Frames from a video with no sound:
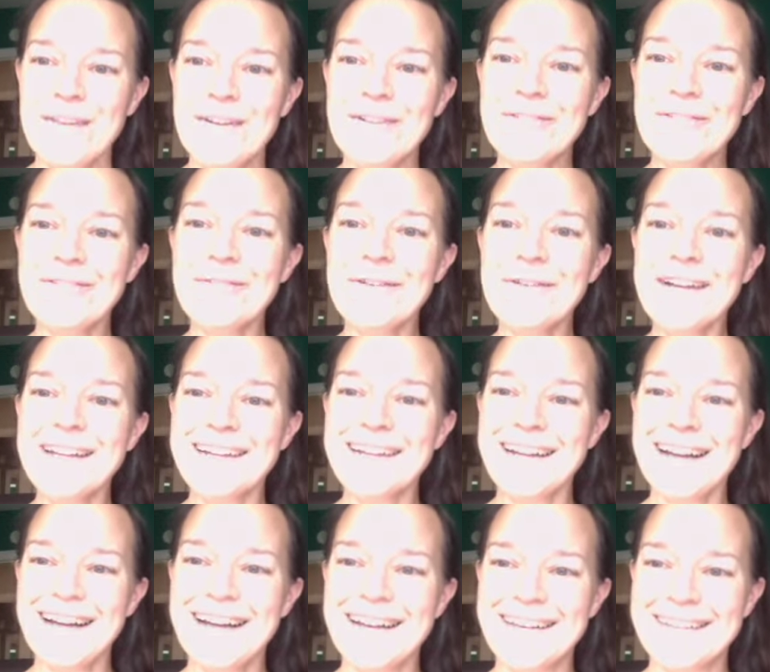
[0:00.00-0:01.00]
what
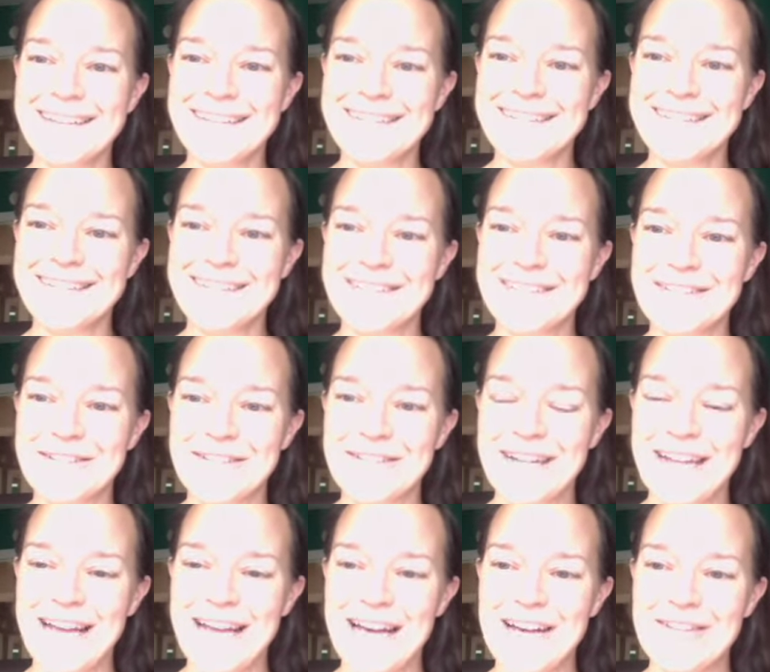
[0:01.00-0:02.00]
else do I
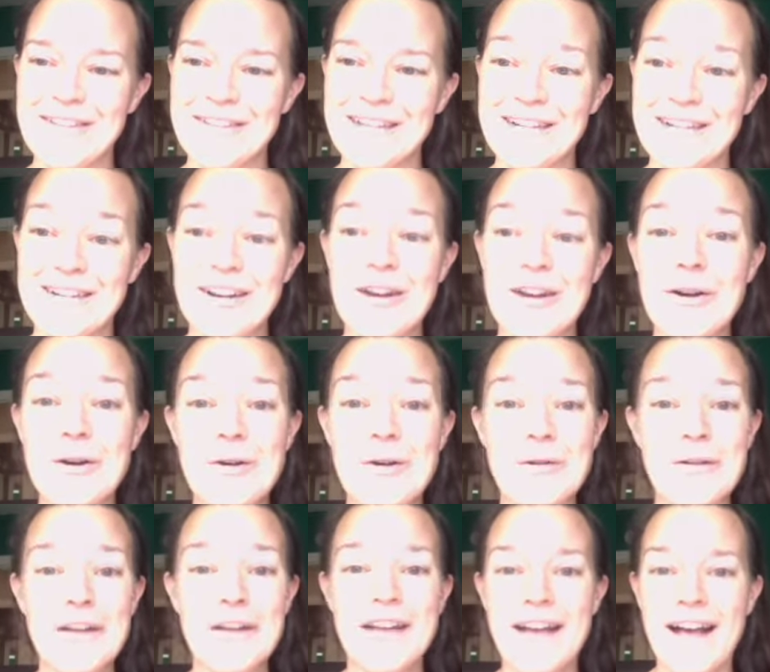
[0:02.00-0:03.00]
have here?
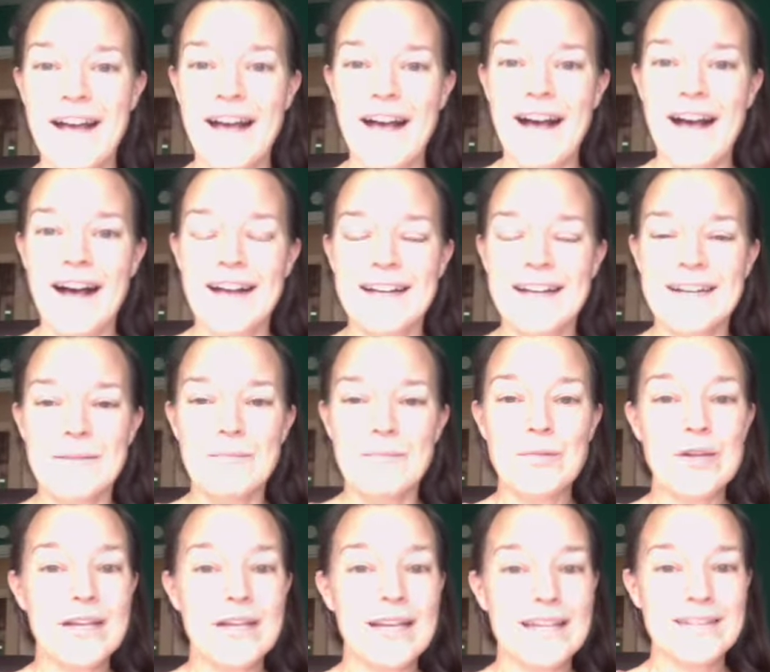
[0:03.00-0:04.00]
Oh,
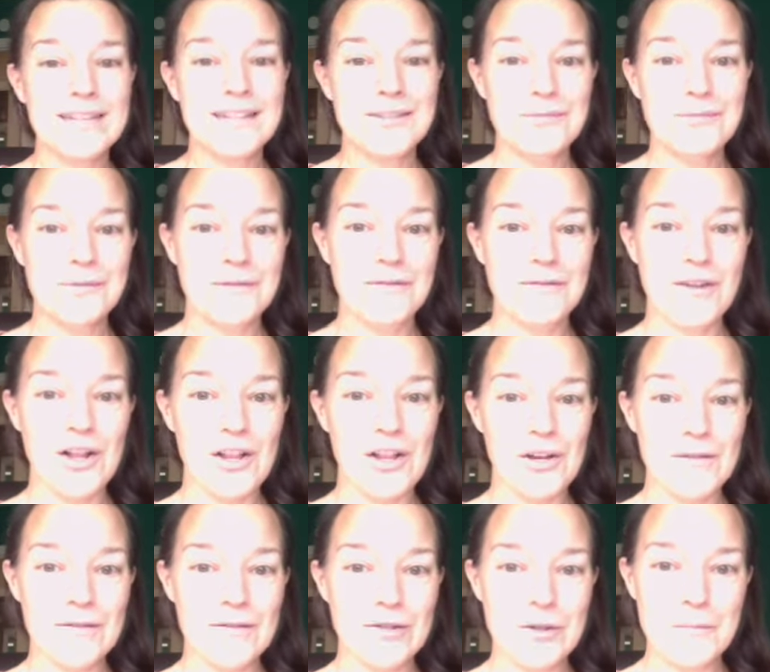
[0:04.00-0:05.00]
bookcases would fall
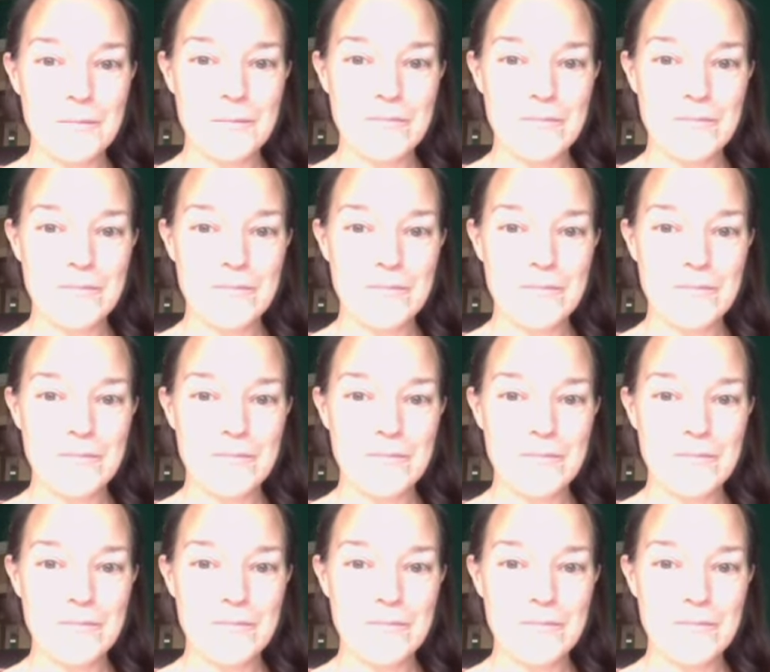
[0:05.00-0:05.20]
over.